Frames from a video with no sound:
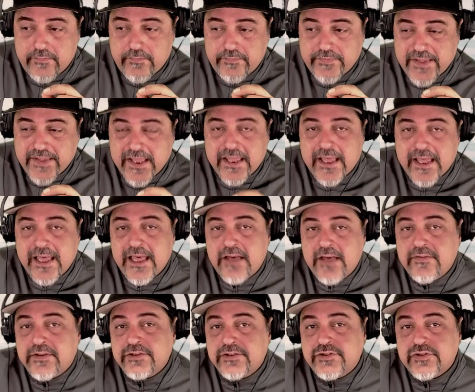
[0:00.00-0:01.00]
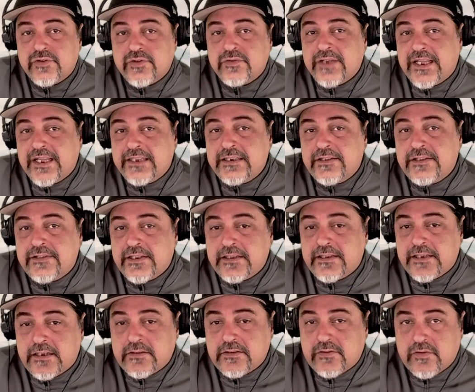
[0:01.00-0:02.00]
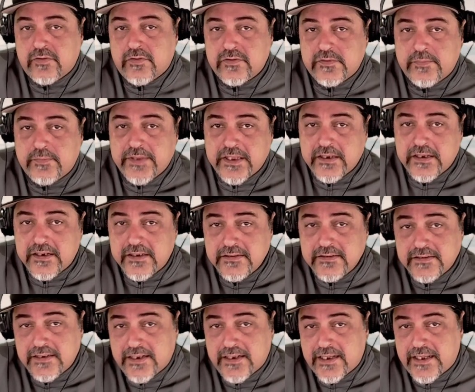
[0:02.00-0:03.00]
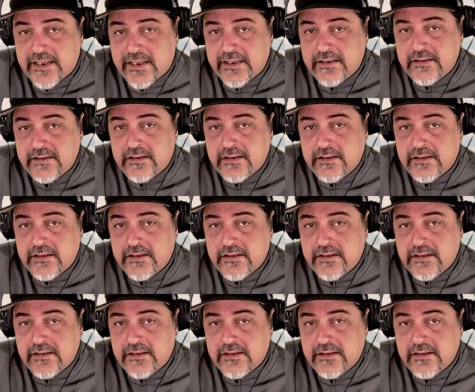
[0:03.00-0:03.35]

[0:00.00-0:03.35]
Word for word: they haven't shown anything that goes beyond July